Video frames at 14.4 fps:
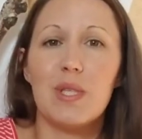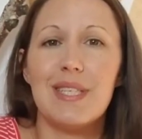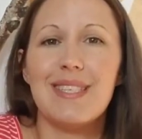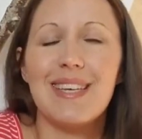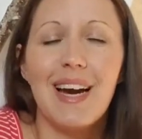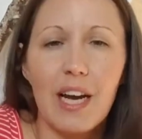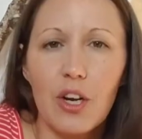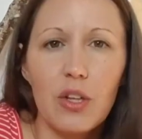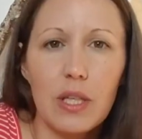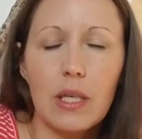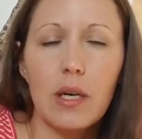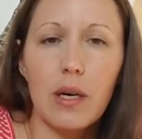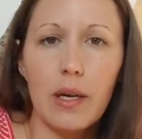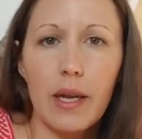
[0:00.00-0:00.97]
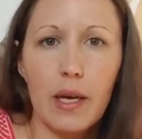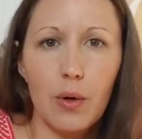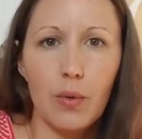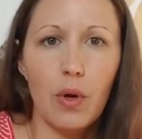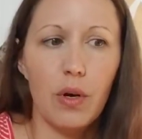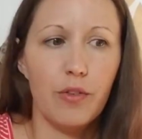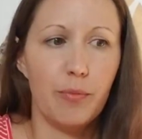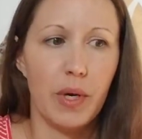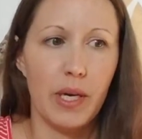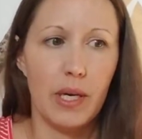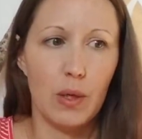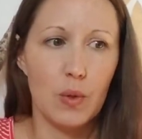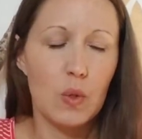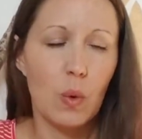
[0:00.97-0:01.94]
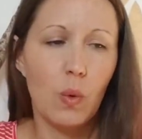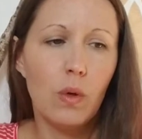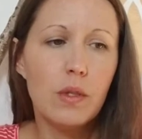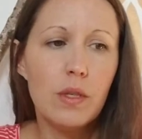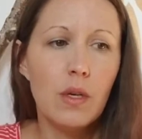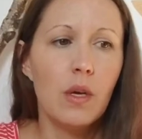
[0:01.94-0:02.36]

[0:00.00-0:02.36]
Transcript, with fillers: entirely cut out of my household.